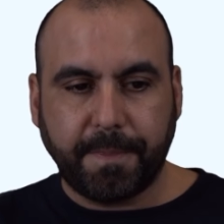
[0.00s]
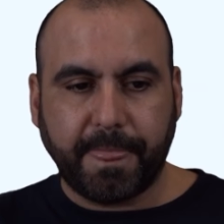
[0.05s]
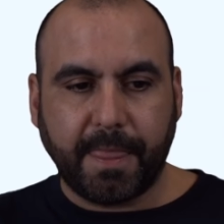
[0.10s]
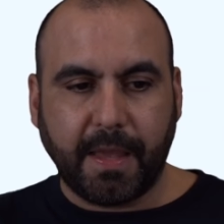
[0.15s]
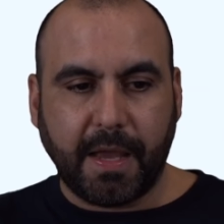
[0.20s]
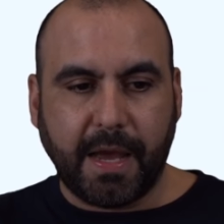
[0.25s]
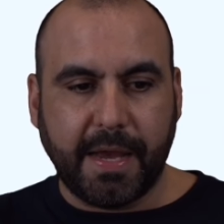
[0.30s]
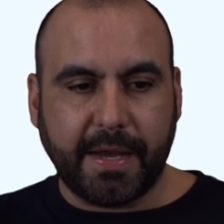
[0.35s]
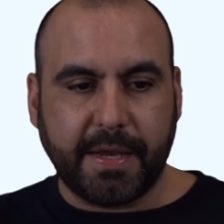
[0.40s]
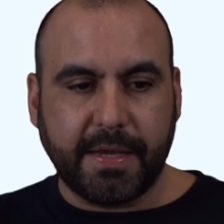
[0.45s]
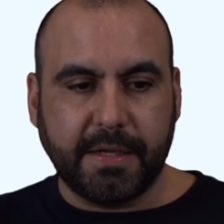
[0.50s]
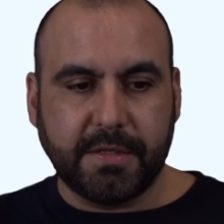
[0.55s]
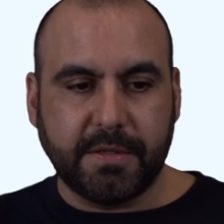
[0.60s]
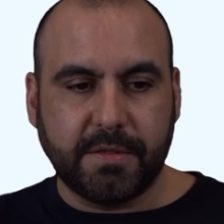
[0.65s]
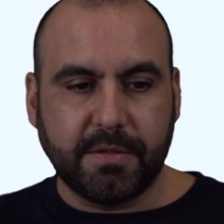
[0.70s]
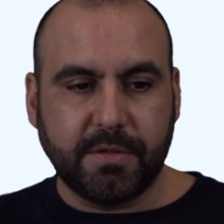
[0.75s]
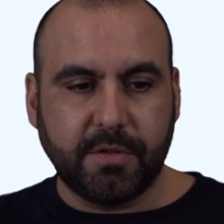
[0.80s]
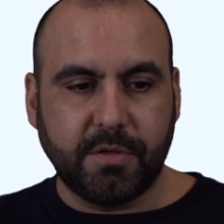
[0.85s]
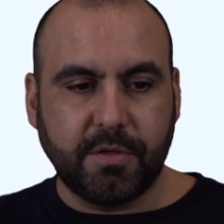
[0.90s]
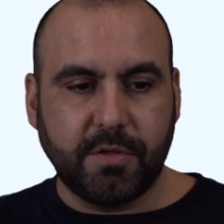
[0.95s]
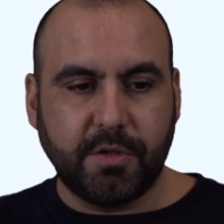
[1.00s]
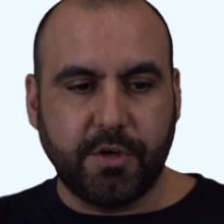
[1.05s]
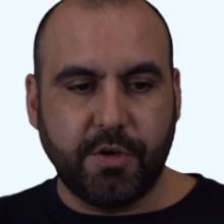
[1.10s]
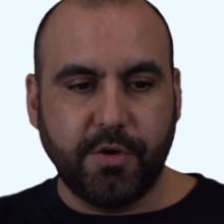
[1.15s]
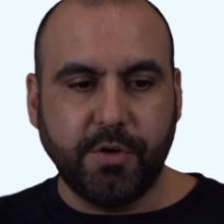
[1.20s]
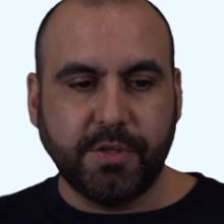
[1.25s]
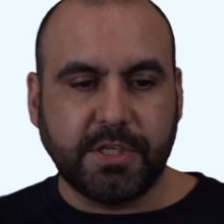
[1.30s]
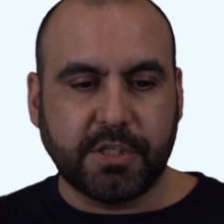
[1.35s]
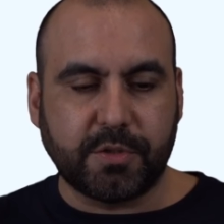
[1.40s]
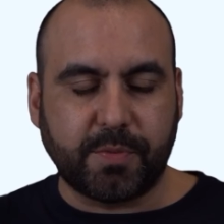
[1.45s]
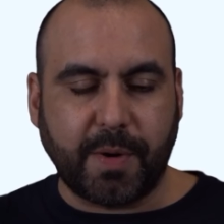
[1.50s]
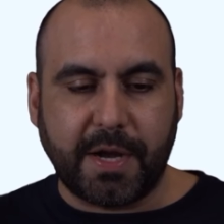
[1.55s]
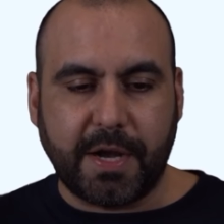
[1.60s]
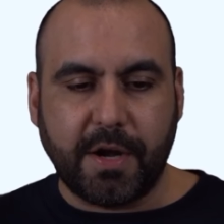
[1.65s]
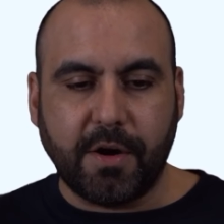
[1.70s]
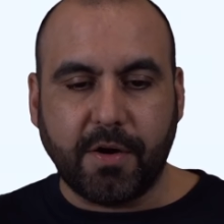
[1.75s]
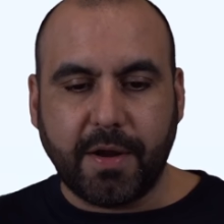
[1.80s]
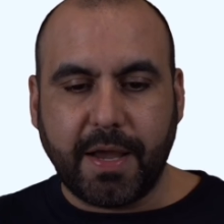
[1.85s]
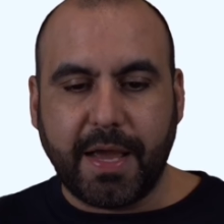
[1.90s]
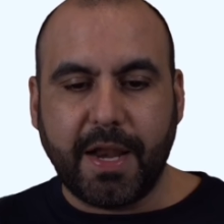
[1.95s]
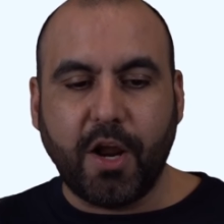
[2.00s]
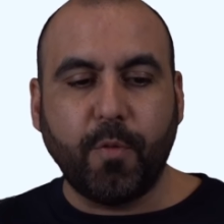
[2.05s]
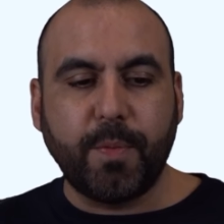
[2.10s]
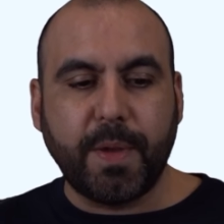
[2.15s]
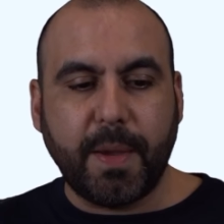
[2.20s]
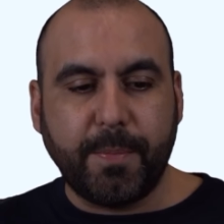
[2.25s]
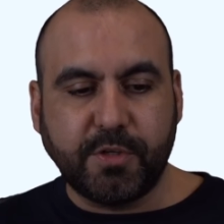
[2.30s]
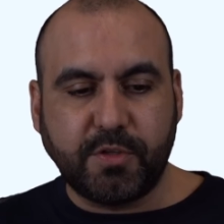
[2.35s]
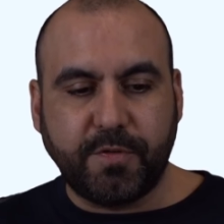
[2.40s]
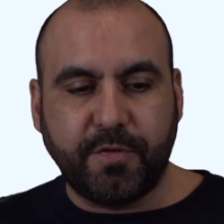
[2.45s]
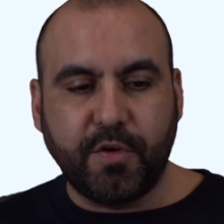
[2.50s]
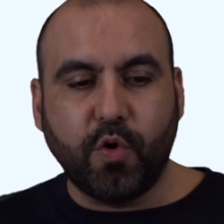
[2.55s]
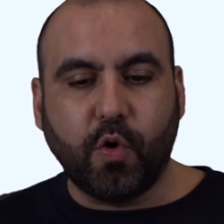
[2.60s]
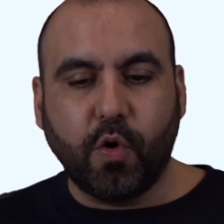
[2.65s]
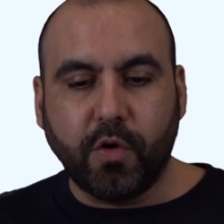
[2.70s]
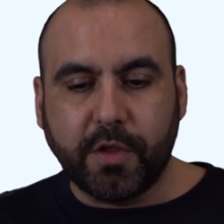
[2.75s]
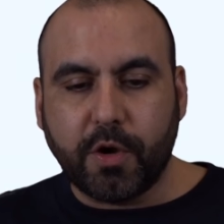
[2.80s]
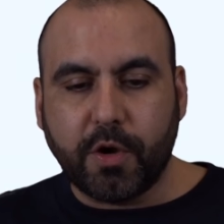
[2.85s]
I can use this right here and I'll be able to view only